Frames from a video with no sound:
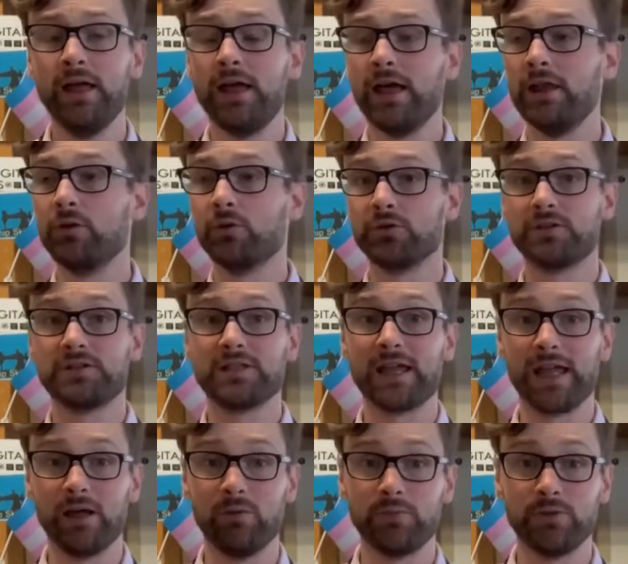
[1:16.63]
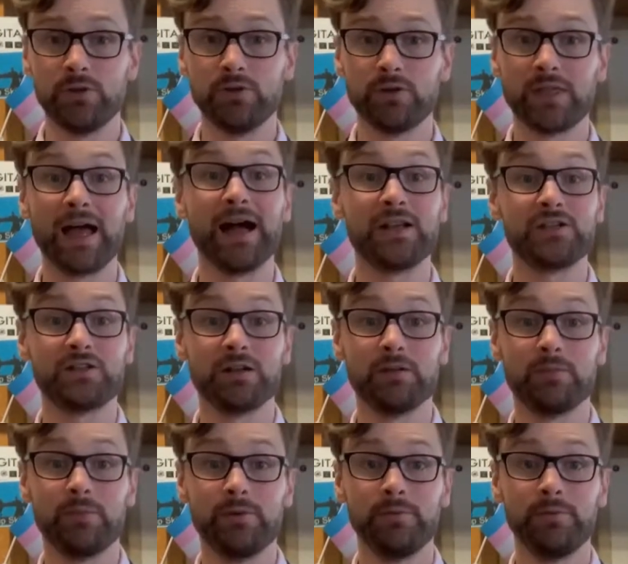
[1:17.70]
in order to help you catch up.